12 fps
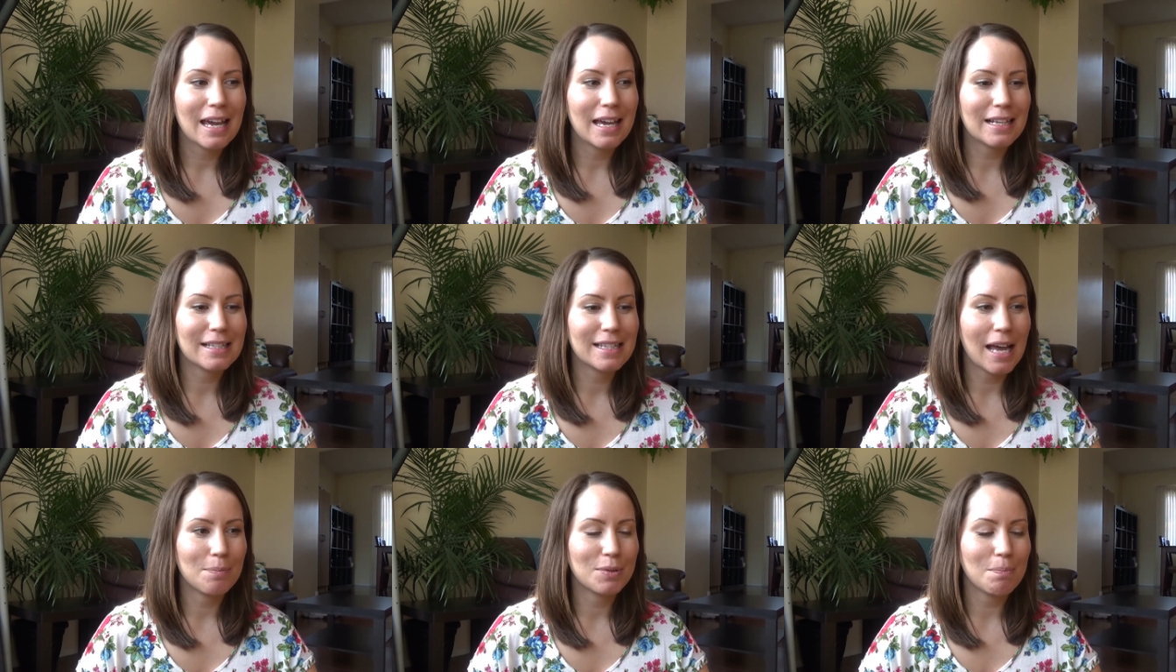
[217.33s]

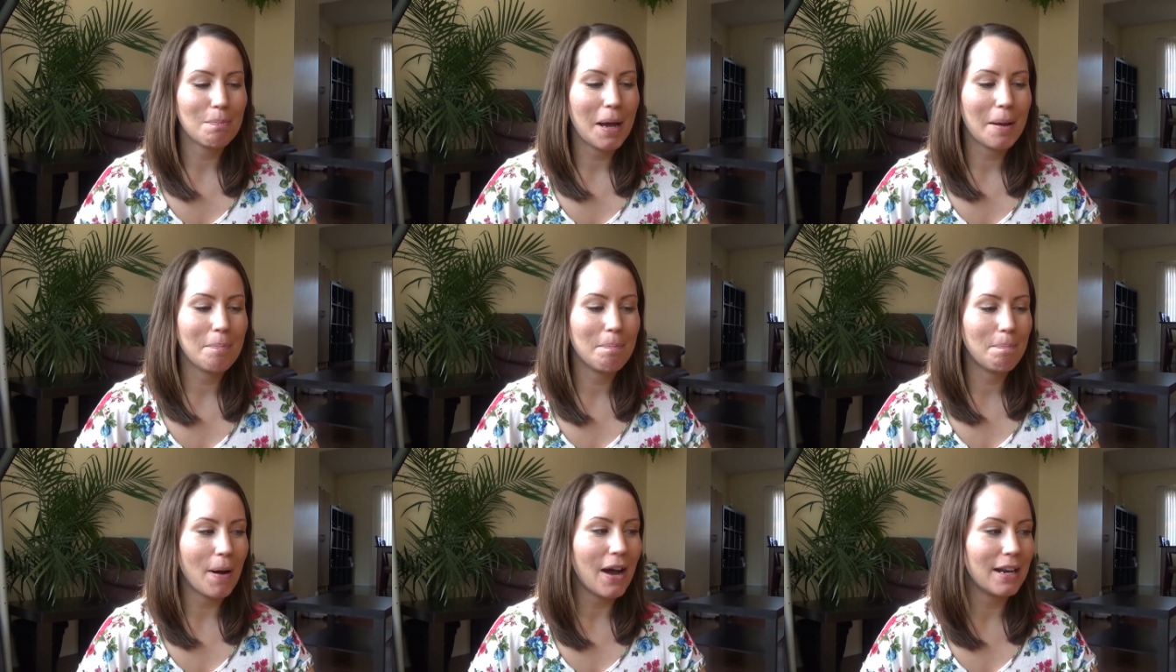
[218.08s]
except my
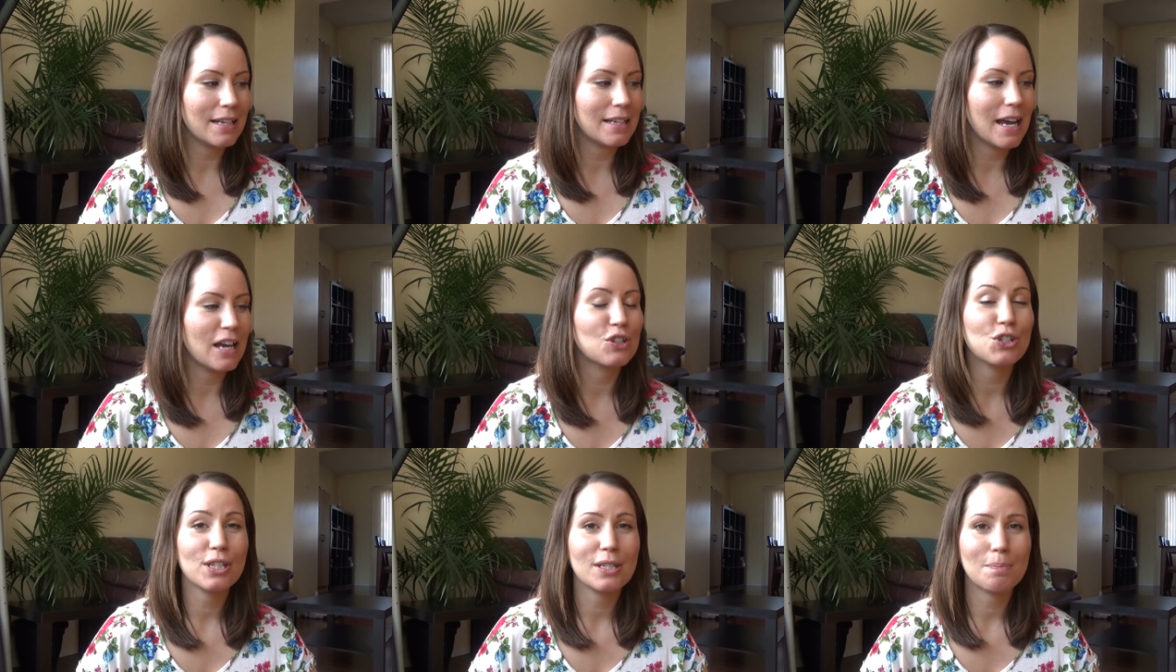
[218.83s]
body
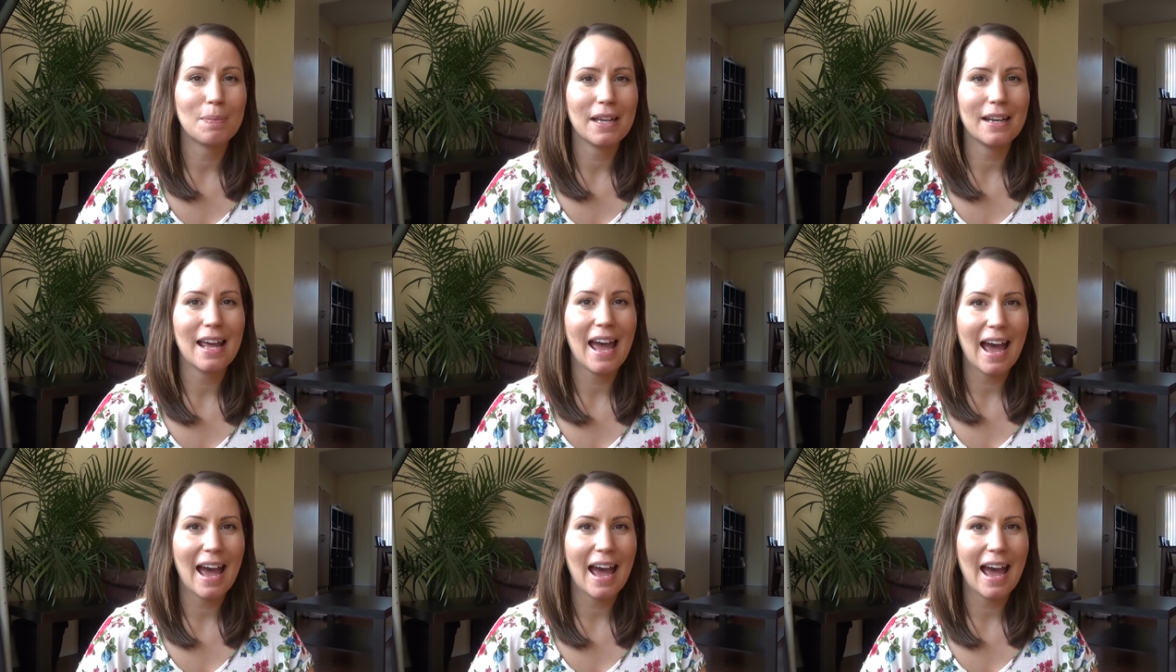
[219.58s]
has just been